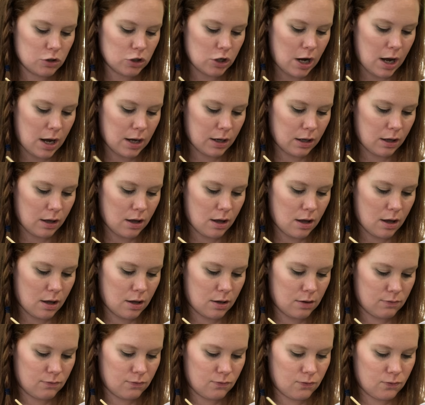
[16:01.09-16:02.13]
track
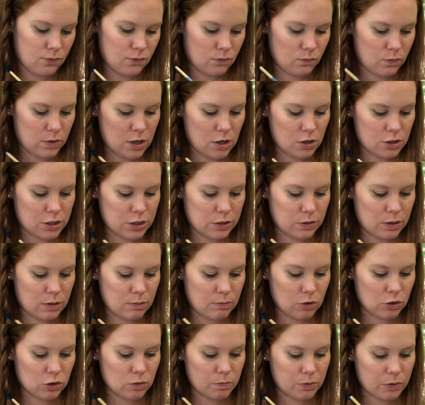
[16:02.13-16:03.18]
of when you're doing
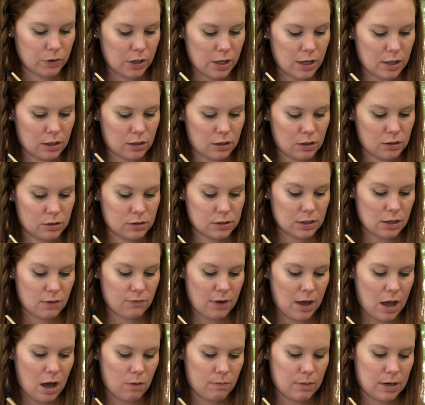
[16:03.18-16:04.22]
multiple colors of
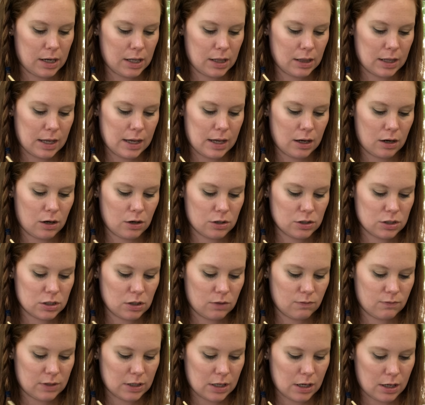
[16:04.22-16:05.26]
how many layers
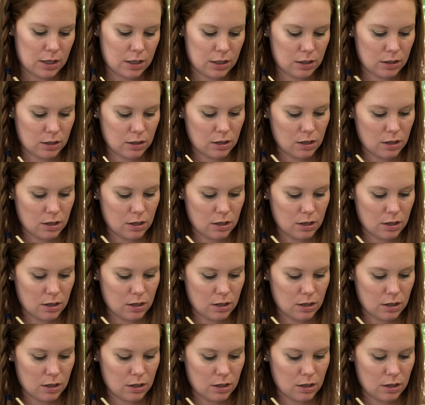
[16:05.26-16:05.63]
you've done.